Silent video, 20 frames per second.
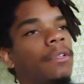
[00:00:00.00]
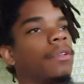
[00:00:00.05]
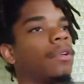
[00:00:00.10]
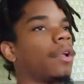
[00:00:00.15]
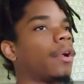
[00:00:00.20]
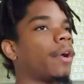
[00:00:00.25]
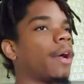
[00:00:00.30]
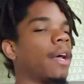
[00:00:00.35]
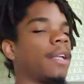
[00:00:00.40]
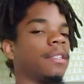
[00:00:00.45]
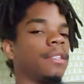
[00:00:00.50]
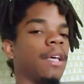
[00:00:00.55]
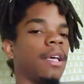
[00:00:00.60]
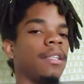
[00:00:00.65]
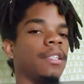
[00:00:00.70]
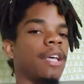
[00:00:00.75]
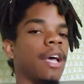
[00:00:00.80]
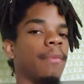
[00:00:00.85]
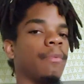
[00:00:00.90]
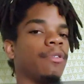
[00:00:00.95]
learn how to
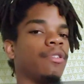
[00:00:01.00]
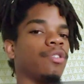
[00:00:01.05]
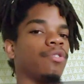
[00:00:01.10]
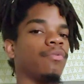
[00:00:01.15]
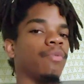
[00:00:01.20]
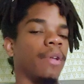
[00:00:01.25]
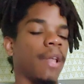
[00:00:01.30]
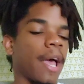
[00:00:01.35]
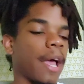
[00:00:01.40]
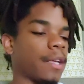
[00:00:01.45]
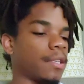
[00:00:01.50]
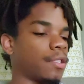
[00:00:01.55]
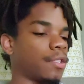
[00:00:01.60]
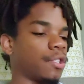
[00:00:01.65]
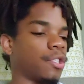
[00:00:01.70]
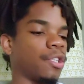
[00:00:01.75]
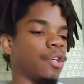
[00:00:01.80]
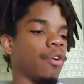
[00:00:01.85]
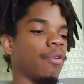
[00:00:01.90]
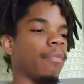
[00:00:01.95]
take time to just relax and
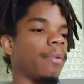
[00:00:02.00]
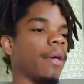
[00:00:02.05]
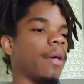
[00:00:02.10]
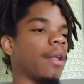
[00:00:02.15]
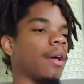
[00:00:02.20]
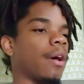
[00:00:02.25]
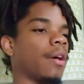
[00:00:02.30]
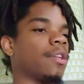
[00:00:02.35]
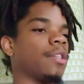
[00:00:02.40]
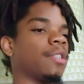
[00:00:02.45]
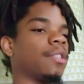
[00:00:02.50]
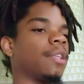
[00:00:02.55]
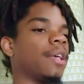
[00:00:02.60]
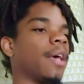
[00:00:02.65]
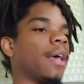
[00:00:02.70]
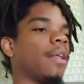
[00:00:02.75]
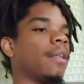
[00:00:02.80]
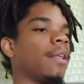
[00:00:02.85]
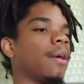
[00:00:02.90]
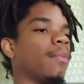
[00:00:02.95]
chill, man. I
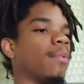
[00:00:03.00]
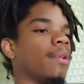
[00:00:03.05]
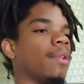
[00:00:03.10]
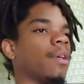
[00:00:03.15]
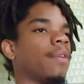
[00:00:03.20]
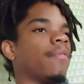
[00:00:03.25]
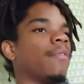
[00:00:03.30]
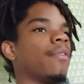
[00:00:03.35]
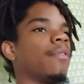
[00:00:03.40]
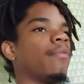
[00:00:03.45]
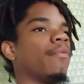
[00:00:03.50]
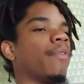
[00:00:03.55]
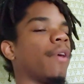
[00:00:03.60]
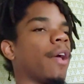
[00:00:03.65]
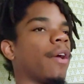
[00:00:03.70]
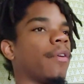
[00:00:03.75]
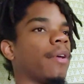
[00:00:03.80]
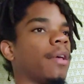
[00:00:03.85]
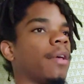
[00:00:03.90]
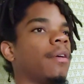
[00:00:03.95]
understand that we live in a
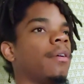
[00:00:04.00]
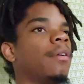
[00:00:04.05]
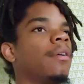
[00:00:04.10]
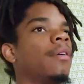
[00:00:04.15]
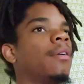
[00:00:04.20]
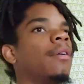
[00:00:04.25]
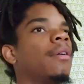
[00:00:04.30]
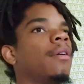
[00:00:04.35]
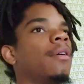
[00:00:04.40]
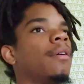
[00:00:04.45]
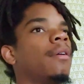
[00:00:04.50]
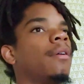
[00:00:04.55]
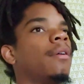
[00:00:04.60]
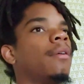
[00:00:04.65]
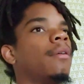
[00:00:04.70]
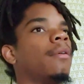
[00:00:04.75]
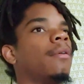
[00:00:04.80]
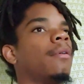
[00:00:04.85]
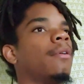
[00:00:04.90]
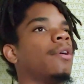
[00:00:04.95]
very
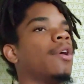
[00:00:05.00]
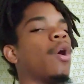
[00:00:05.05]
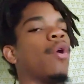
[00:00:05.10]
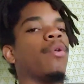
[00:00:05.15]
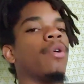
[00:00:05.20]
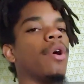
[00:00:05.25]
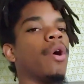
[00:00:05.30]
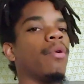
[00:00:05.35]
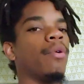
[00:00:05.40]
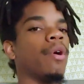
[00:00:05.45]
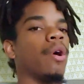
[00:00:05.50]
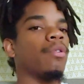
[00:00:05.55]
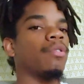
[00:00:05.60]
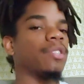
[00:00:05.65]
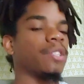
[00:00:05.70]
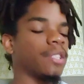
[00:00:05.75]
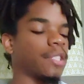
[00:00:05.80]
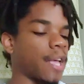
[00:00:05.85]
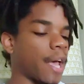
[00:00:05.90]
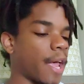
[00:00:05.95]
go go go
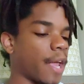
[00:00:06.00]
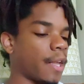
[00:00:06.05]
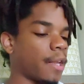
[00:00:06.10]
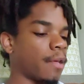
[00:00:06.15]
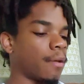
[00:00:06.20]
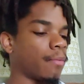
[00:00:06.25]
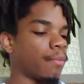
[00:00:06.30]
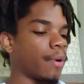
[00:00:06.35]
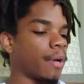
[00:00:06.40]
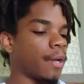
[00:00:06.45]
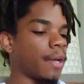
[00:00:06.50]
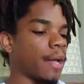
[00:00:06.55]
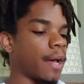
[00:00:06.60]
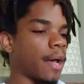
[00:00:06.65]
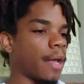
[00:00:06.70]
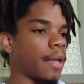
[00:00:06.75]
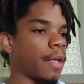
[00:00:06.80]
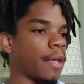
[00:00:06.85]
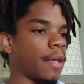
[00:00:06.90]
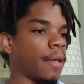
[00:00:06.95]
society and
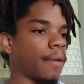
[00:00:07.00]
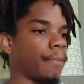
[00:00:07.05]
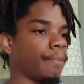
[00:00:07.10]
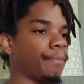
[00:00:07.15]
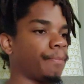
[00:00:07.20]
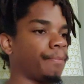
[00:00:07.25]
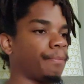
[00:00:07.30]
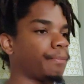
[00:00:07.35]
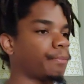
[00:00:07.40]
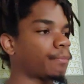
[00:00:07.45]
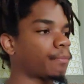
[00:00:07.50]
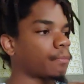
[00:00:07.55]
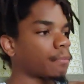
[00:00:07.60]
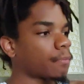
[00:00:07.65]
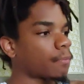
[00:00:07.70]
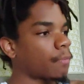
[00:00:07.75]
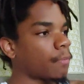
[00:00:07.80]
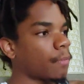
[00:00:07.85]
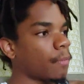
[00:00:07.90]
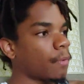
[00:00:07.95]
whatnot, and
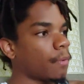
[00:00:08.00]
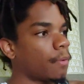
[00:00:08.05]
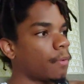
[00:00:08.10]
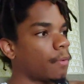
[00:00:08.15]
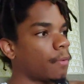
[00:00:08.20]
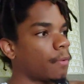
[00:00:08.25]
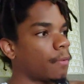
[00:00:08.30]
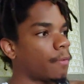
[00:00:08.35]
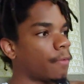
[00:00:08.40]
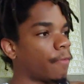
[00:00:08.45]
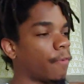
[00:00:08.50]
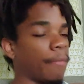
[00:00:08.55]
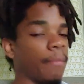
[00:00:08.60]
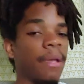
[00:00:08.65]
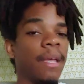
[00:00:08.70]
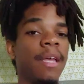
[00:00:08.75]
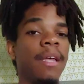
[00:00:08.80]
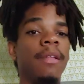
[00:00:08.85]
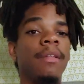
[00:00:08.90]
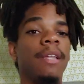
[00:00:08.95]
for
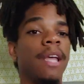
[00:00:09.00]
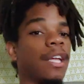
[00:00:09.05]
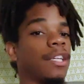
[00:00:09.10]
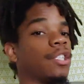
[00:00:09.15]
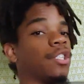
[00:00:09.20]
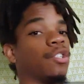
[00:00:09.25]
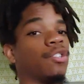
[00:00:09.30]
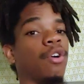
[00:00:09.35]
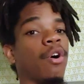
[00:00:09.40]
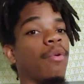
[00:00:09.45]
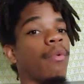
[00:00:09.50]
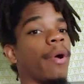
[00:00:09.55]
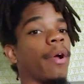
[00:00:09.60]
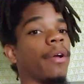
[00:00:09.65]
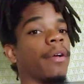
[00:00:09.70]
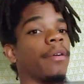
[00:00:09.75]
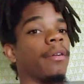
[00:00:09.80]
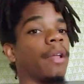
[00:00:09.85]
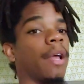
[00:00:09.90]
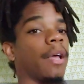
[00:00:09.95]
me, that just don't
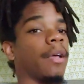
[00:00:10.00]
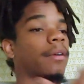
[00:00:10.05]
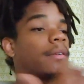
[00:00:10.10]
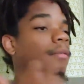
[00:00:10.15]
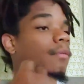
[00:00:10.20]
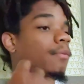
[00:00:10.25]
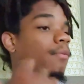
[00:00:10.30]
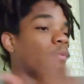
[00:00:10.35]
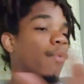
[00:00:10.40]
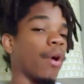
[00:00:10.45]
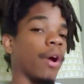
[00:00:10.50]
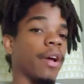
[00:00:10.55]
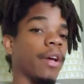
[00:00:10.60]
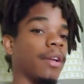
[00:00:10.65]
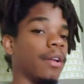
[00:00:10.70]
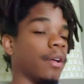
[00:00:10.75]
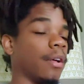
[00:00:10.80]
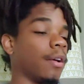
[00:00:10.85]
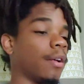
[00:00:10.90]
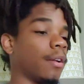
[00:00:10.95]
work. Like
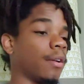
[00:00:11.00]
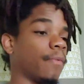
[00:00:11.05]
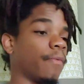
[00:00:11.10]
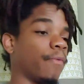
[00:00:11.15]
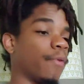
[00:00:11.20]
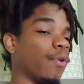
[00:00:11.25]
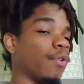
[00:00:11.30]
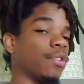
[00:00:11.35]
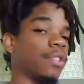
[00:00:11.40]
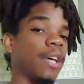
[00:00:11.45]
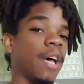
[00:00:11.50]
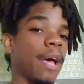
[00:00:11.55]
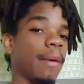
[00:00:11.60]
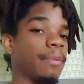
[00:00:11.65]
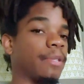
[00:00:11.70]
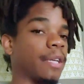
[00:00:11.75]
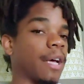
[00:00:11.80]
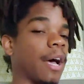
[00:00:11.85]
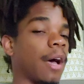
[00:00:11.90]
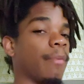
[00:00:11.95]
working a full
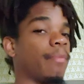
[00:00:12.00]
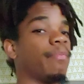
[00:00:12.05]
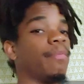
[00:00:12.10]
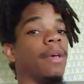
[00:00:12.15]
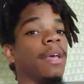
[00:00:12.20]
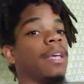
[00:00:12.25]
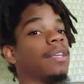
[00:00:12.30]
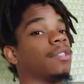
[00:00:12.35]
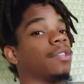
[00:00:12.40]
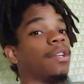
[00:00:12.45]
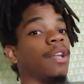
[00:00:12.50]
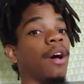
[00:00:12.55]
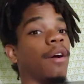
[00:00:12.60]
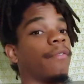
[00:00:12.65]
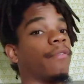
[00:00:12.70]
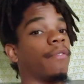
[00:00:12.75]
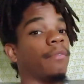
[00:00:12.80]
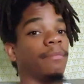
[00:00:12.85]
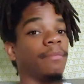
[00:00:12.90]
time job is enough.